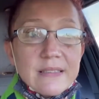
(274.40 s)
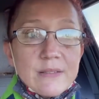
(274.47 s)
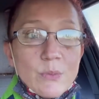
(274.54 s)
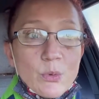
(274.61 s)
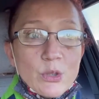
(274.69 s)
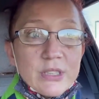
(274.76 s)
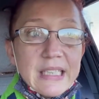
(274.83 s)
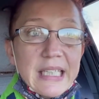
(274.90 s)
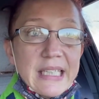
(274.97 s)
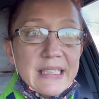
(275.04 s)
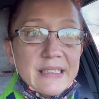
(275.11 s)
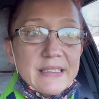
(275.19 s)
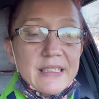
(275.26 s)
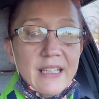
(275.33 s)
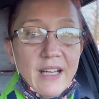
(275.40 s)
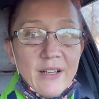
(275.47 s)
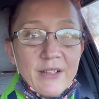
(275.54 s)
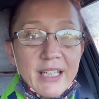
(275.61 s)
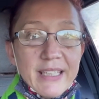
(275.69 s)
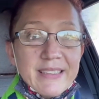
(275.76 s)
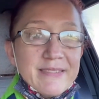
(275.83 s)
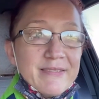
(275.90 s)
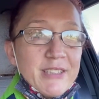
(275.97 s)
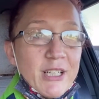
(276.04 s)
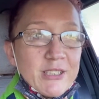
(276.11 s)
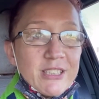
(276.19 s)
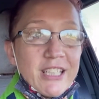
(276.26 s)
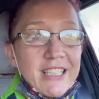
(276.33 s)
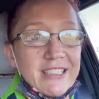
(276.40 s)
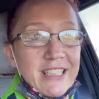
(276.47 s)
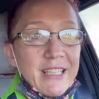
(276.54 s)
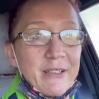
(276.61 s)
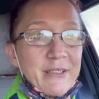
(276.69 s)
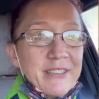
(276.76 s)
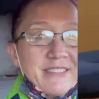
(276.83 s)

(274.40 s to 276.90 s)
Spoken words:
We'll see. All right. Talk to you guys later.